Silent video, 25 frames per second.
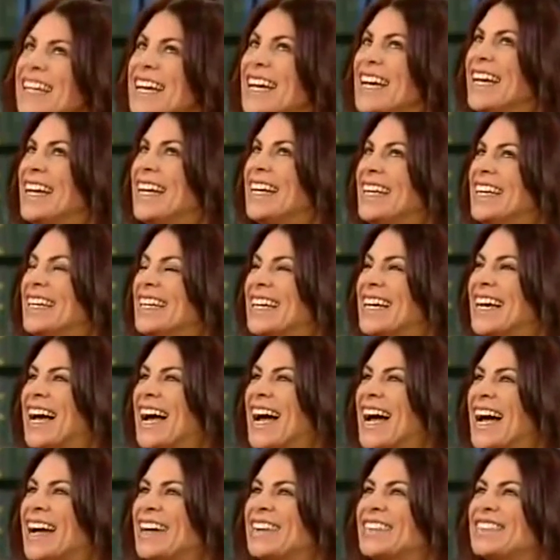I
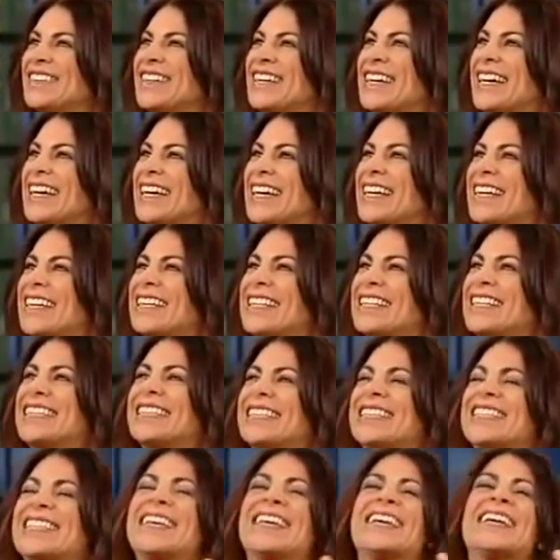mean,
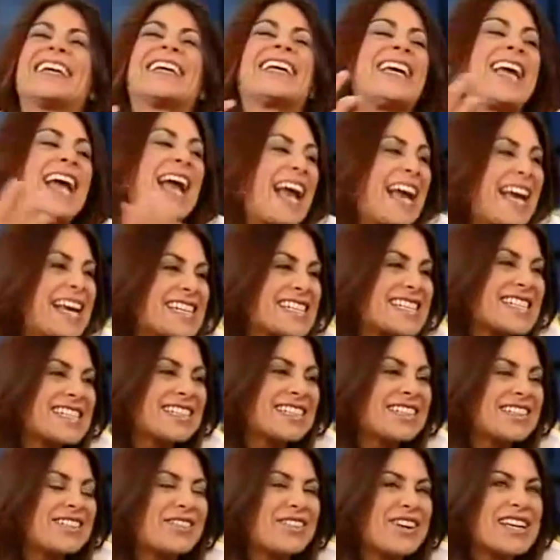the
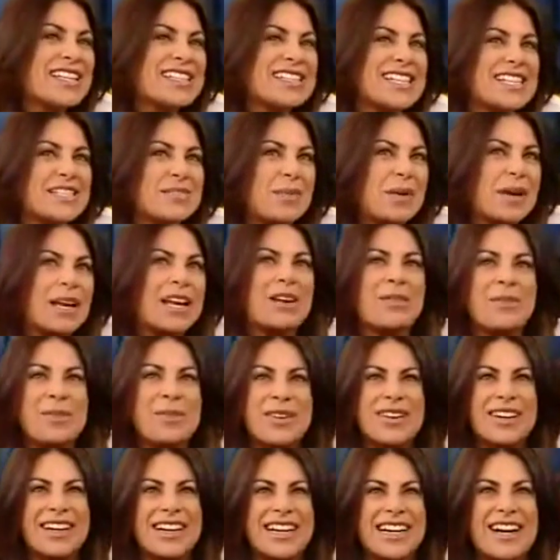occasional Reese's peanut
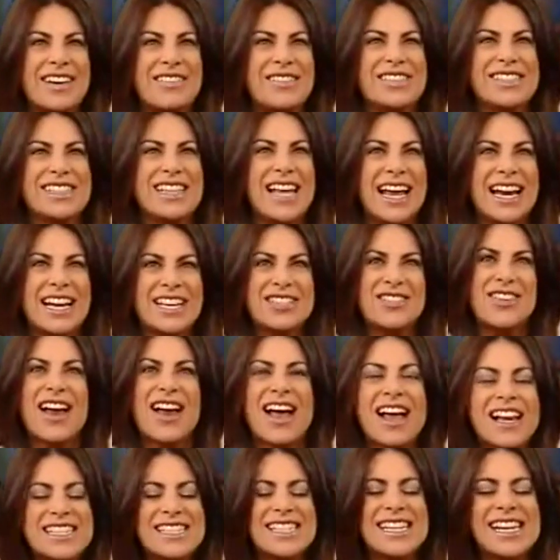butter cup is not a
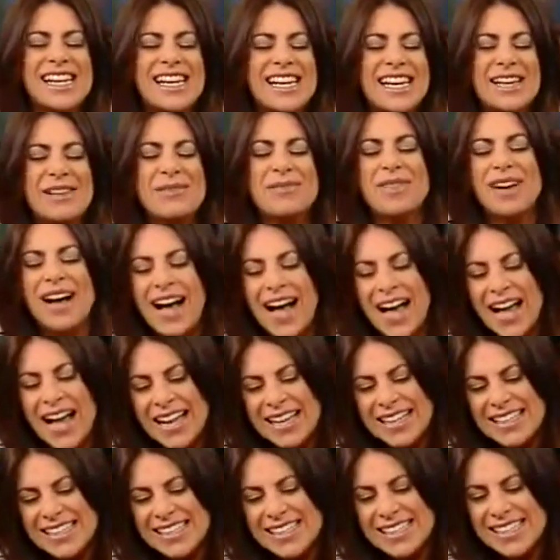tragedy,
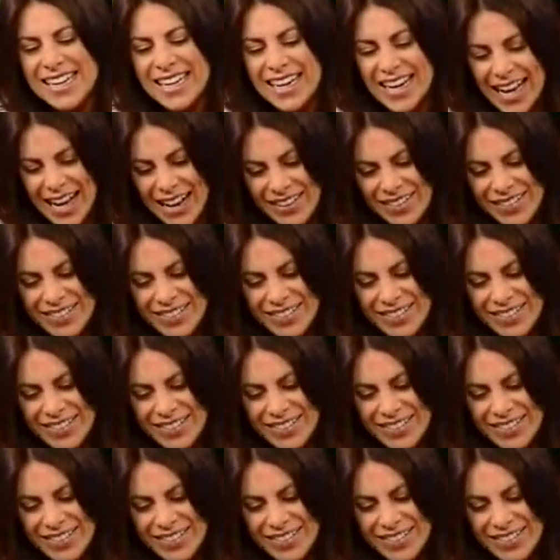but, you